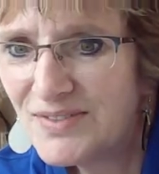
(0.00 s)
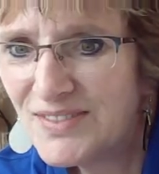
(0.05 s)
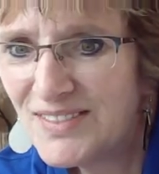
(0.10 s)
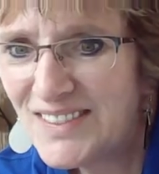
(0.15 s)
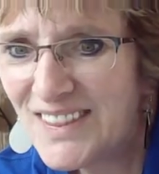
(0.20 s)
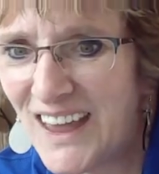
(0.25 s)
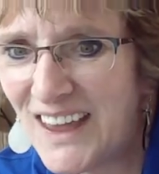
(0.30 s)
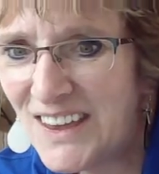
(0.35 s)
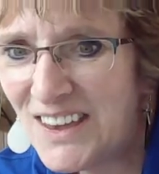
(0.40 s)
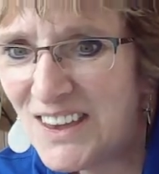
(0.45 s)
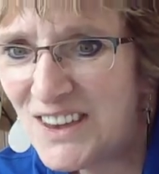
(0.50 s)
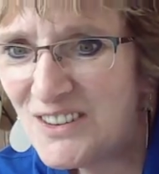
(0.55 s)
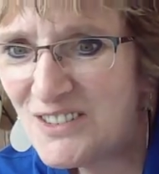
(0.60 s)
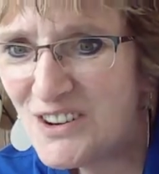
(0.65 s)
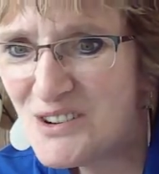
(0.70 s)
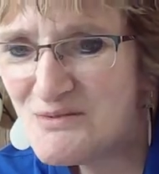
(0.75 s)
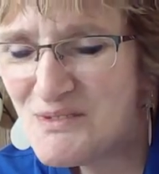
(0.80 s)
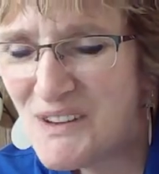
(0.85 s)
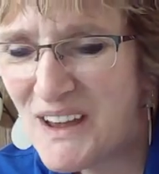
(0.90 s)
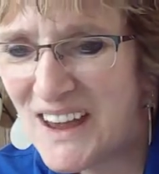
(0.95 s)
Thank you,
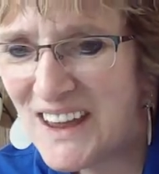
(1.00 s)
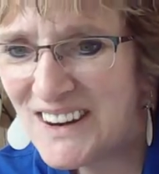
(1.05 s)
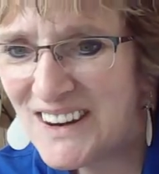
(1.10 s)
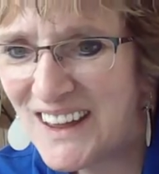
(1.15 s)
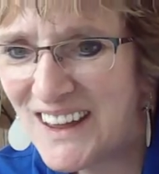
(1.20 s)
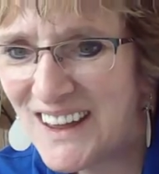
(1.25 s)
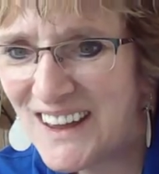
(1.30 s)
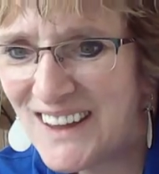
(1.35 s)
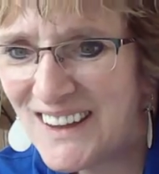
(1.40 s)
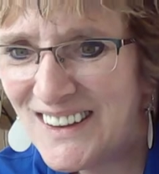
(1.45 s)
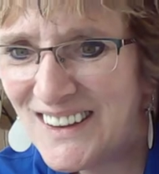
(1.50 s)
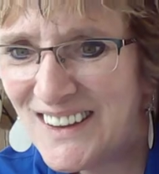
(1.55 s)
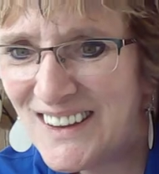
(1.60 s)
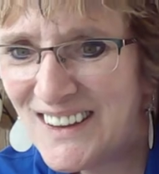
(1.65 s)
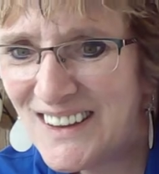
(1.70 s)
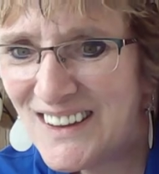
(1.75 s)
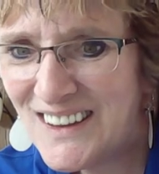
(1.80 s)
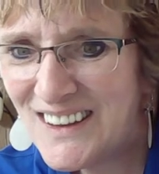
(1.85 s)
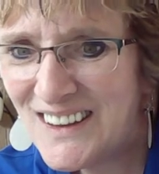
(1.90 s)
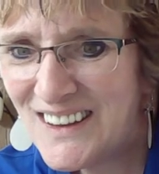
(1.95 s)
Amanda.
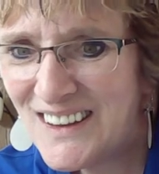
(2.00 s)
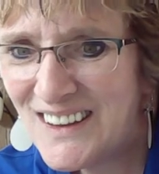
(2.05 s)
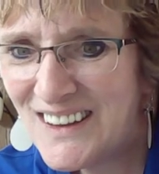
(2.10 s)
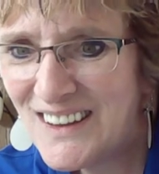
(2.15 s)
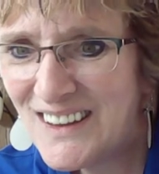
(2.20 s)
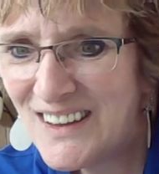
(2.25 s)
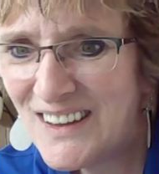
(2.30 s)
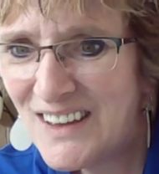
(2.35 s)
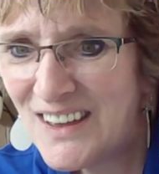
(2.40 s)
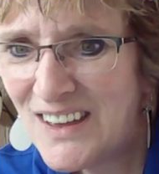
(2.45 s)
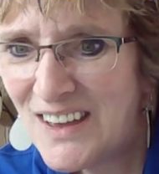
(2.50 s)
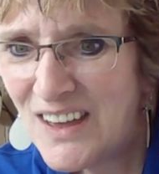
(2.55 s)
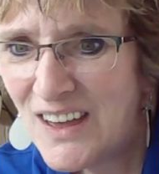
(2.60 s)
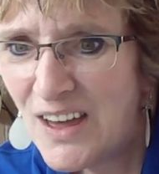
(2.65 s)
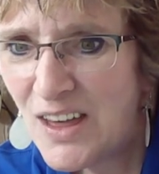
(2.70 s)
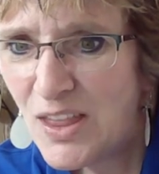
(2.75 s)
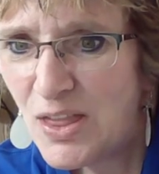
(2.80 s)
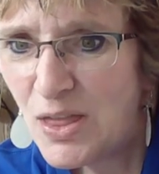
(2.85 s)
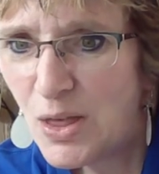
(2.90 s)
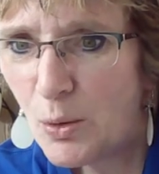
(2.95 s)

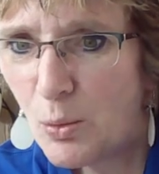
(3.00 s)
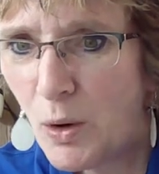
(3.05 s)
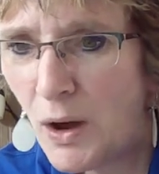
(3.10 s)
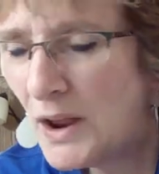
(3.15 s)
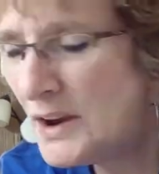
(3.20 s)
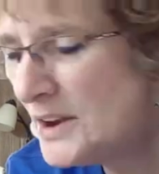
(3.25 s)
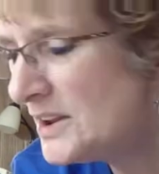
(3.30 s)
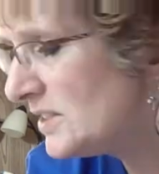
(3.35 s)
The one